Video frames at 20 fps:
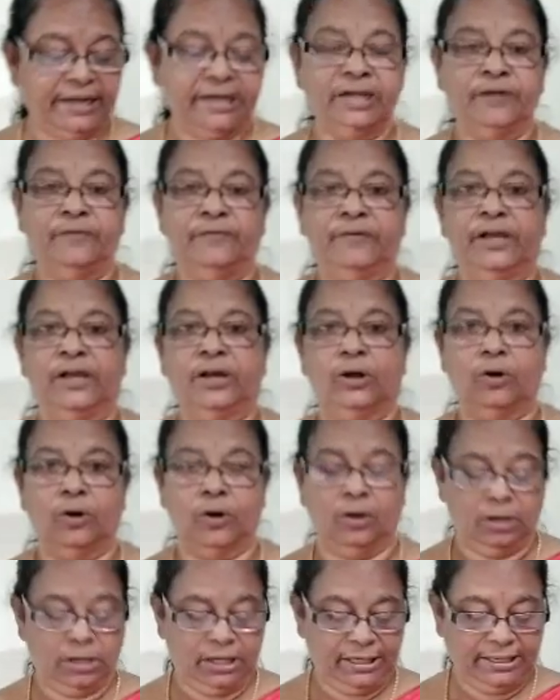did we
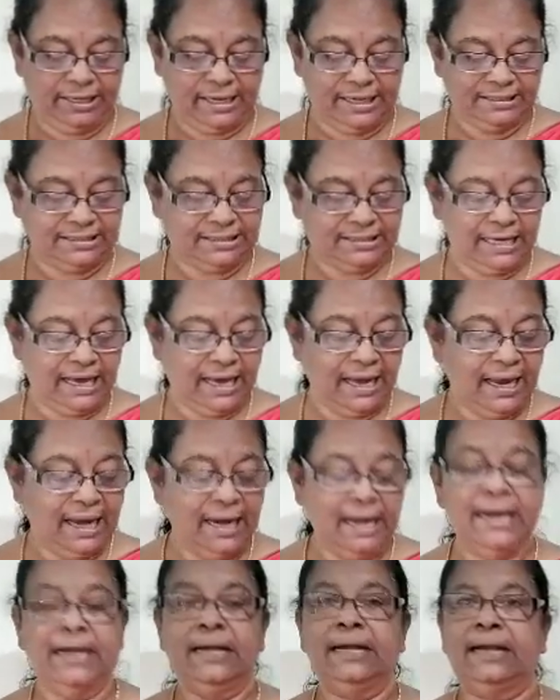call it as
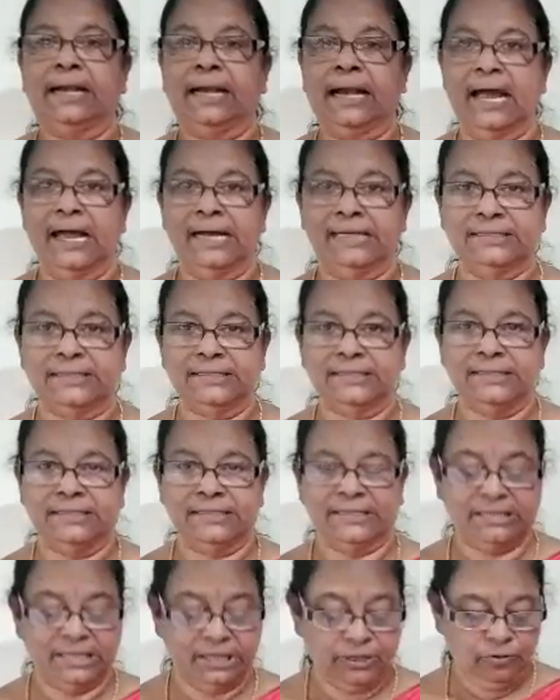a
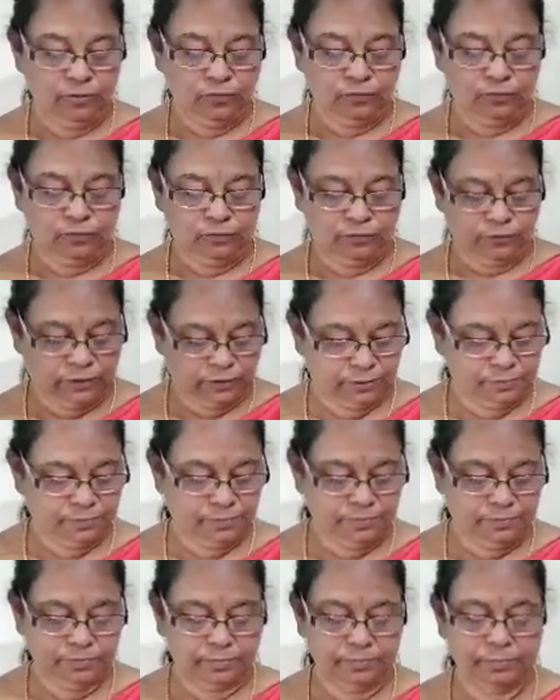transitive verb?
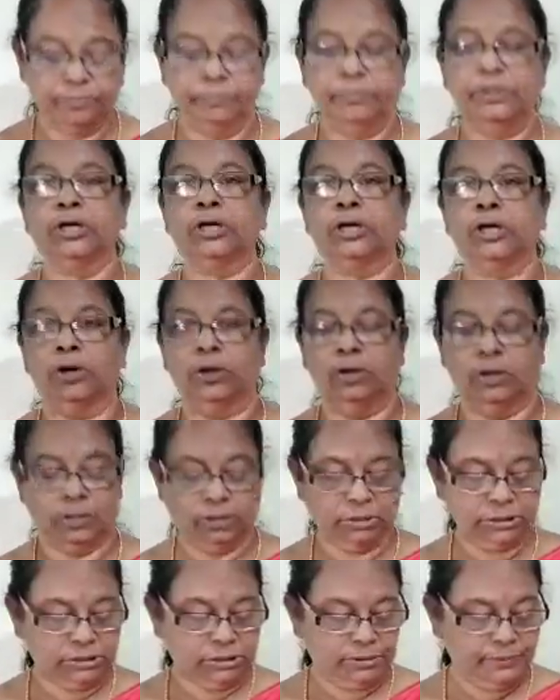
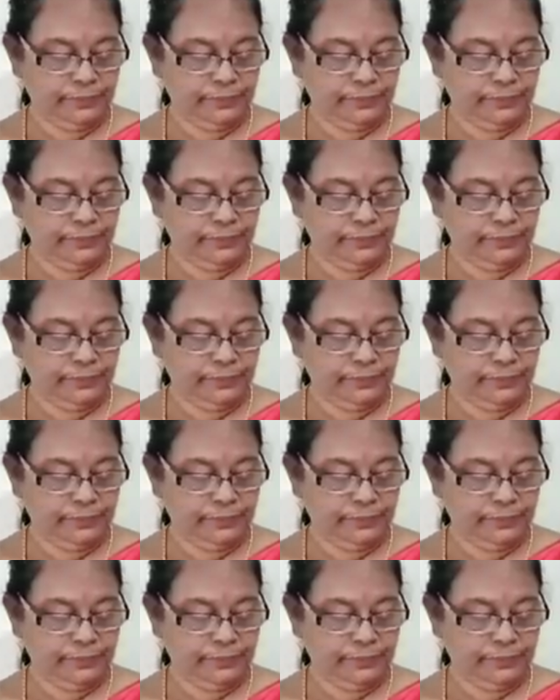Because